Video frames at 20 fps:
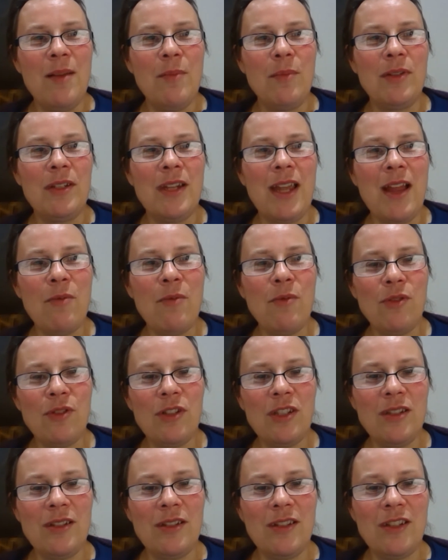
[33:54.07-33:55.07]
But now we're going
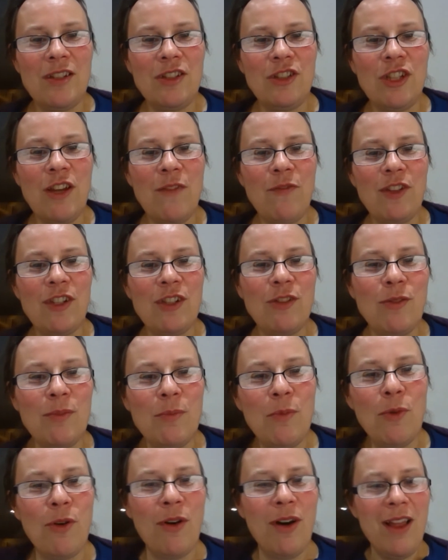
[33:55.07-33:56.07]
to shift it to a
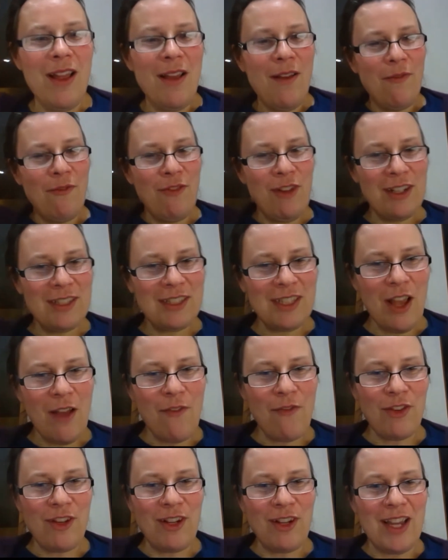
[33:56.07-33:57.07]
more
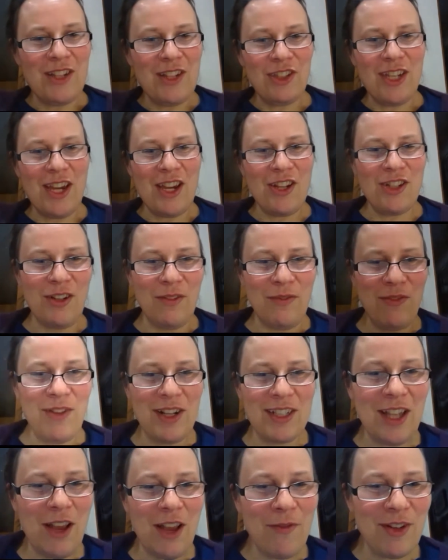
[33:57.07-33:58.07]
educational
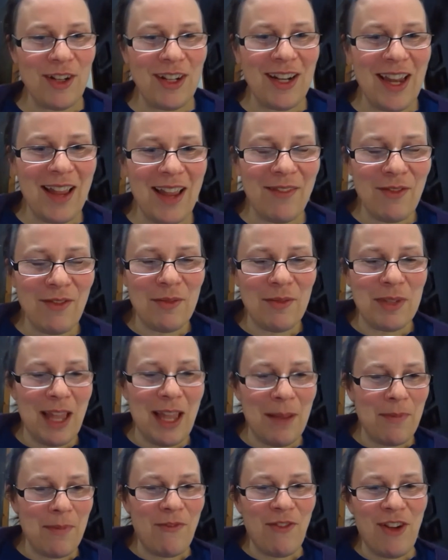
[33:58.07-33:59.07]
philosophical level. Would
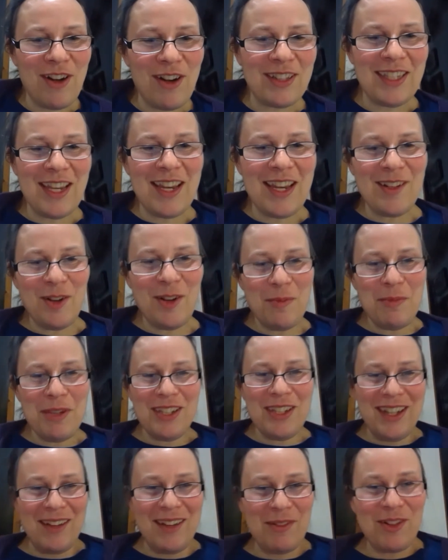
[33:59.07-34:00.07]
that be fair to say,
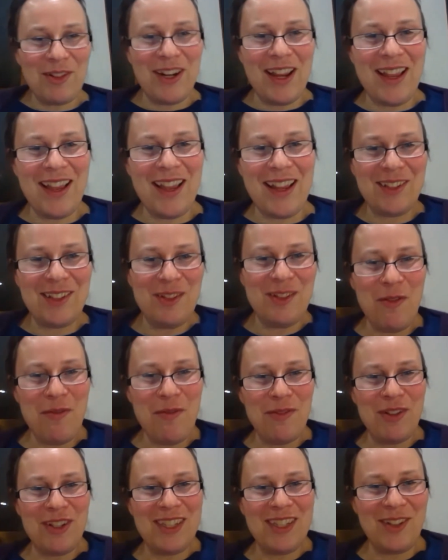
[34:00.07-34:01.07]
Dermot? And we're going to hand you
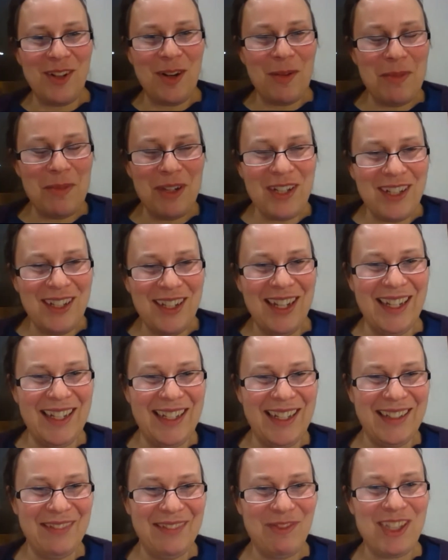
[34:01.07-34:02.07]
over to Dermot
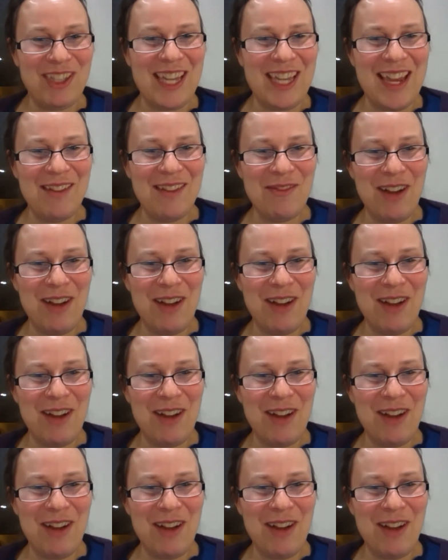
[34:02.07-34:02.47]
for the 8